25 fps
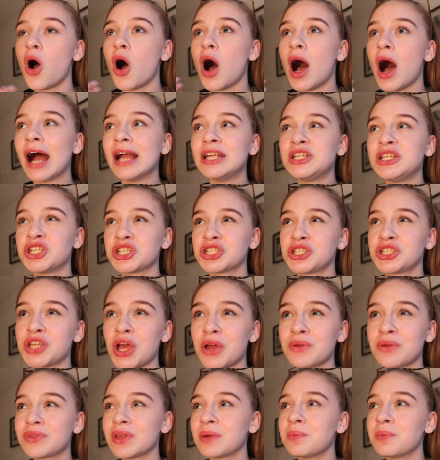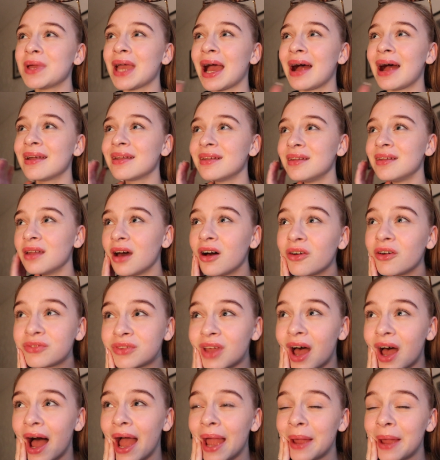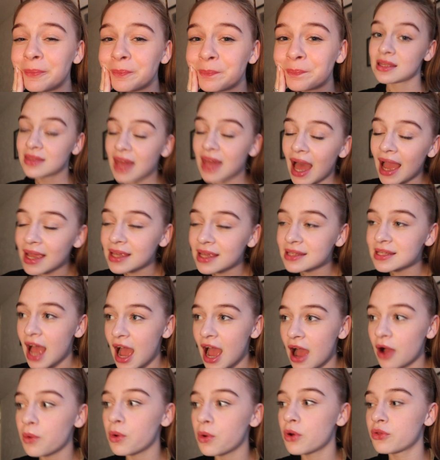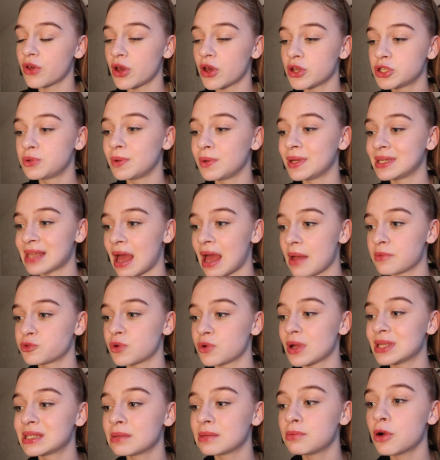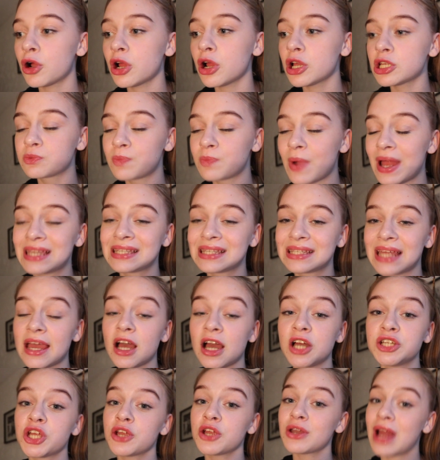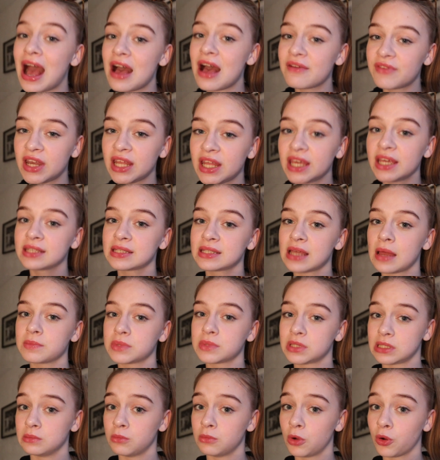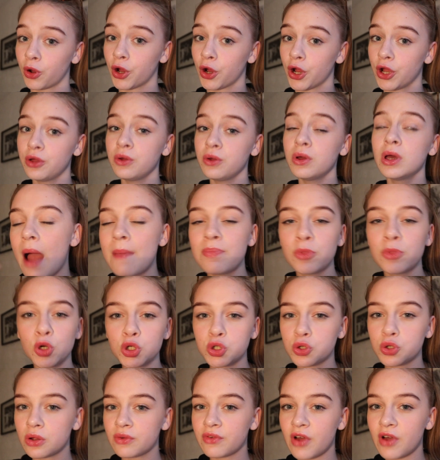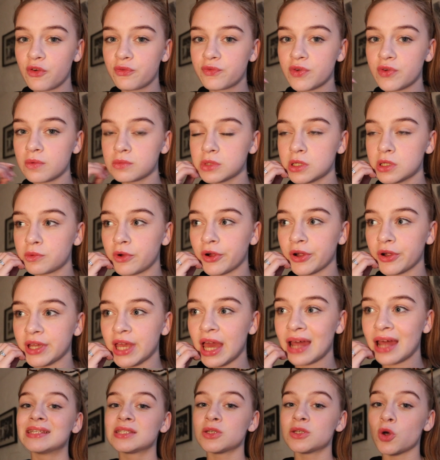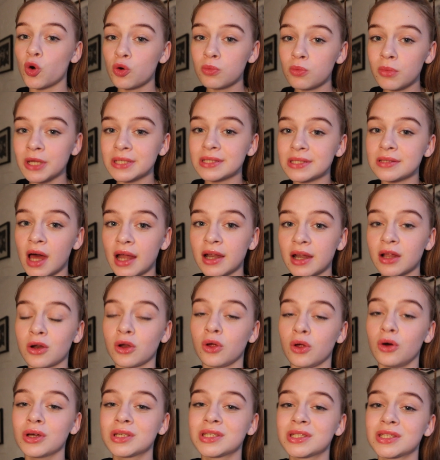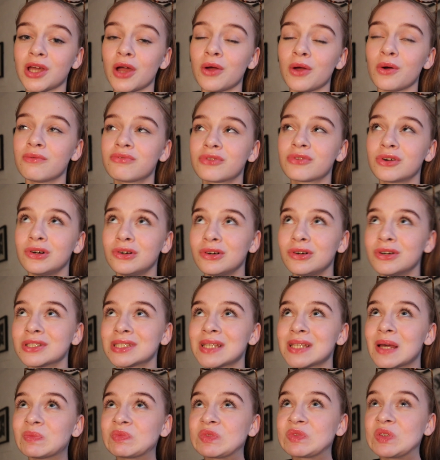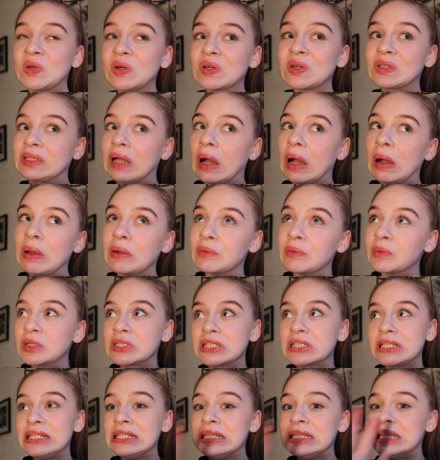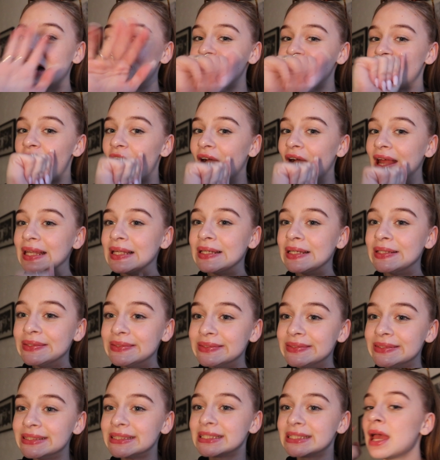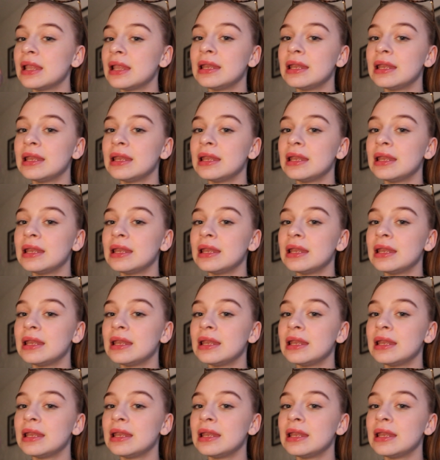I just don't think we had enough time. That is how those two exams went. Tomorrow is Wednesday. I don't have any exams tomorrow. I'm not sure if I'll film tomorrow yet. It's almost 9 o'clock, so of course I've got to go and watch Love Island.